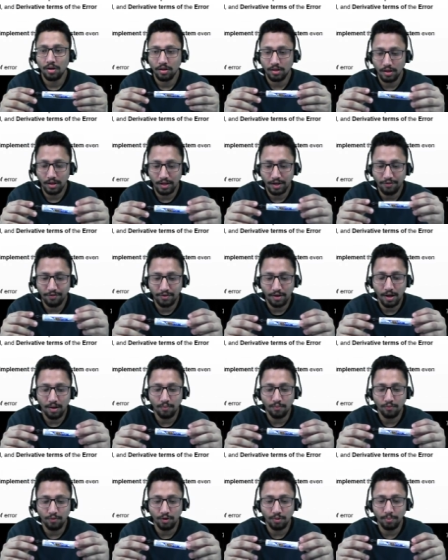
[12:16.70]
the left
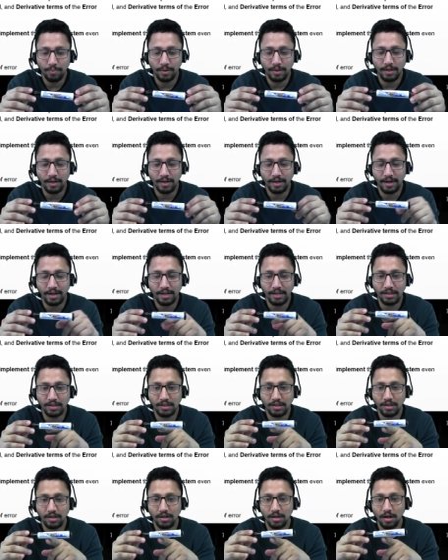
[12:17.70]
arm would be
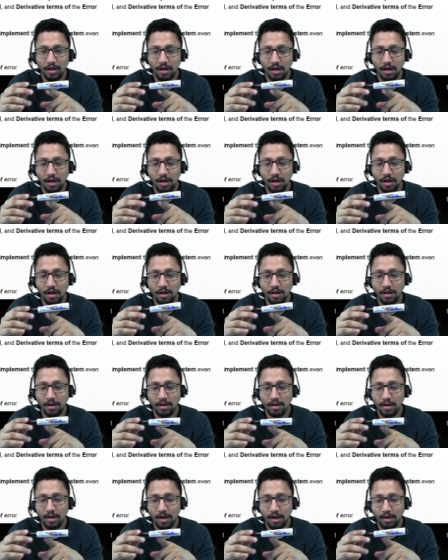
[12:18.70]
raised uh,
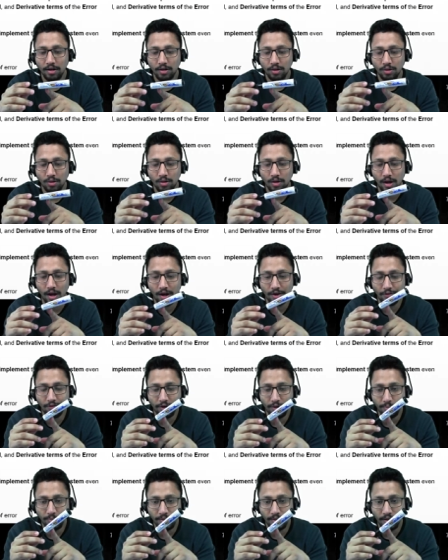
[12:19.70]
one
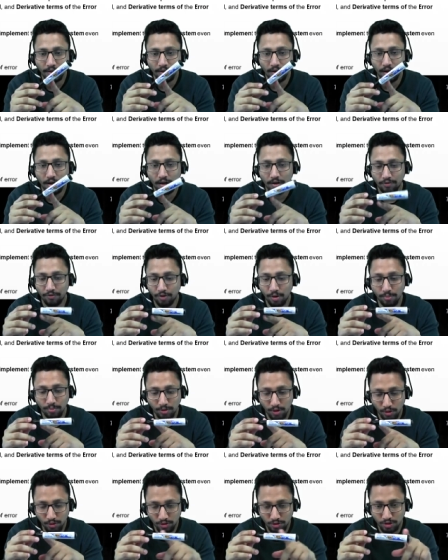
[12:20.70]
hundred meter uh, from
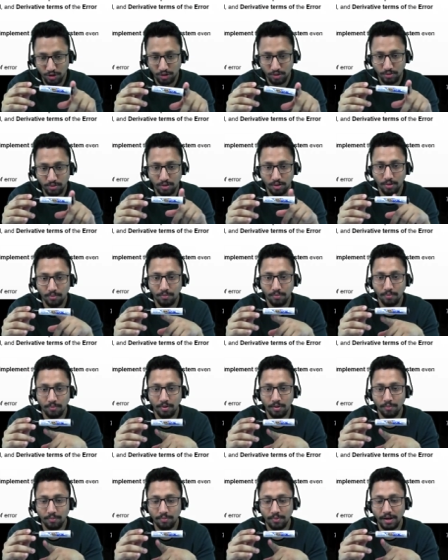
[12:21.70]
the horizontal
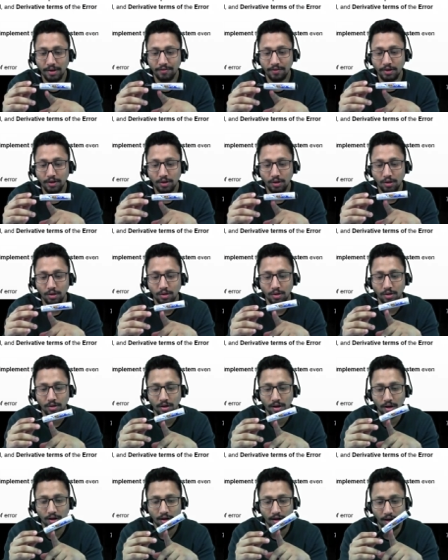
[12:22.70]
level, one
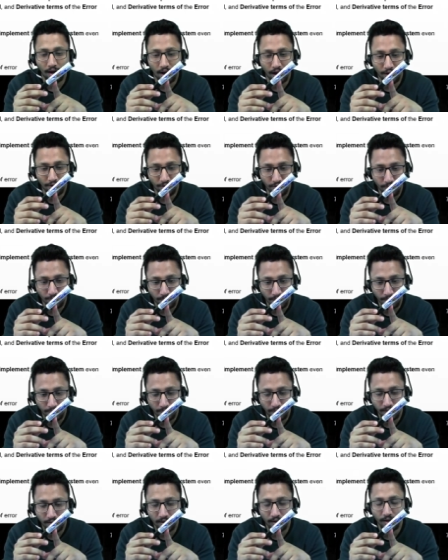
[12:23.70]
hundred
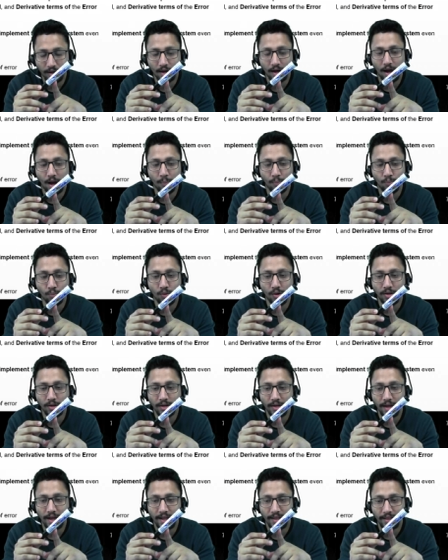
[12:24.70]
millimeter upward,
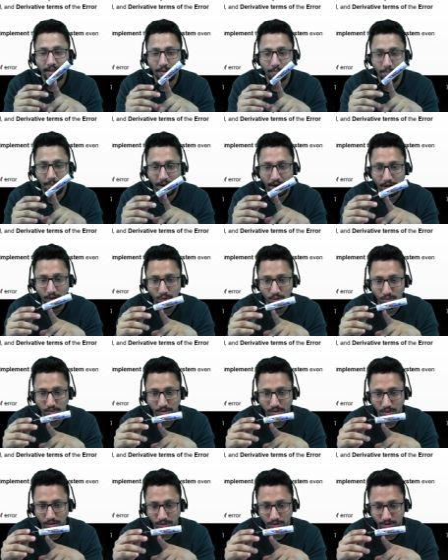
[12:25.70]
and then back to
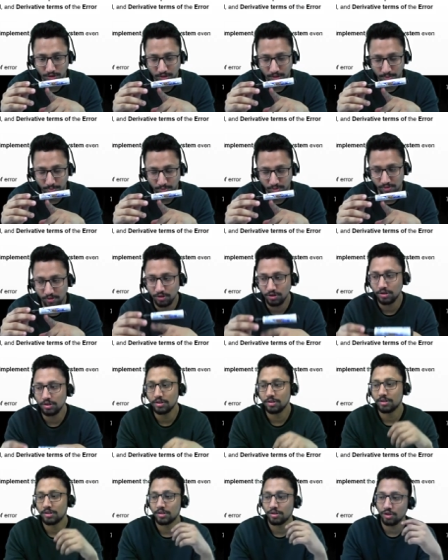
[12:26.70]
the original position.
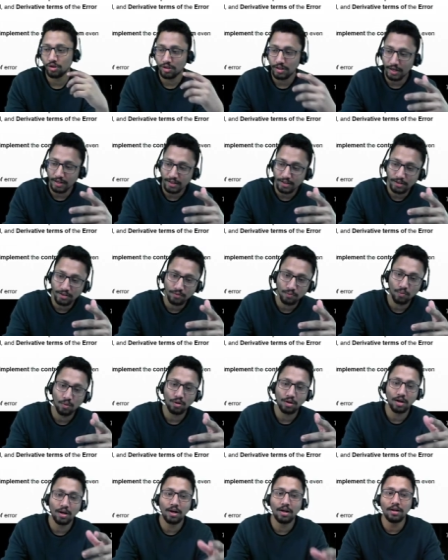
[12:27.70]
So that is
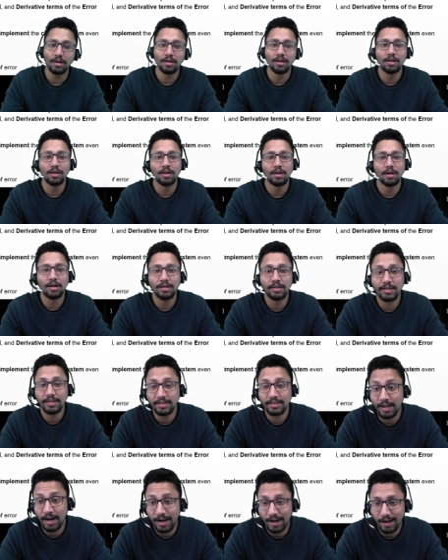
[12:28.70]
what our
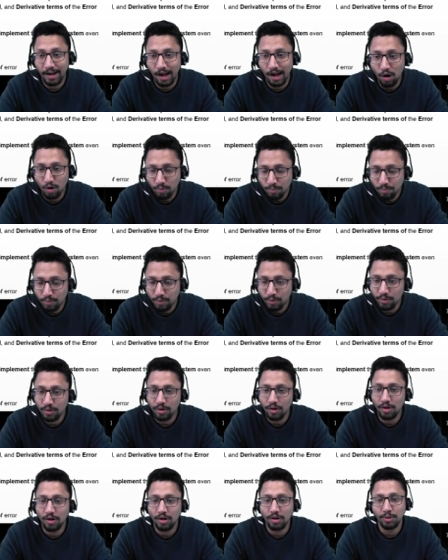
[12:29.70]
desired output,
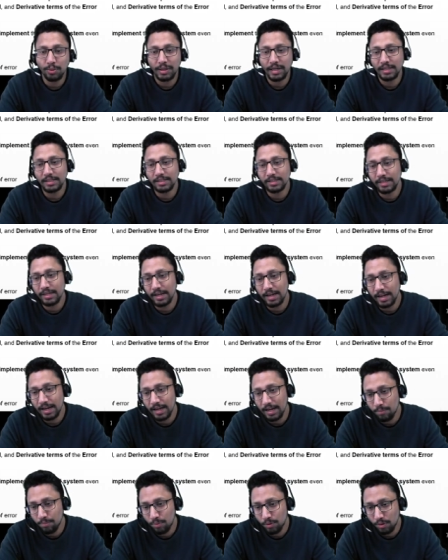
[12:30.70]
or you can say
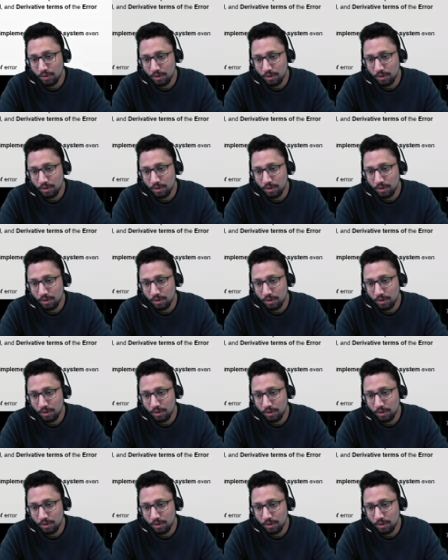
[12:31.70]
input.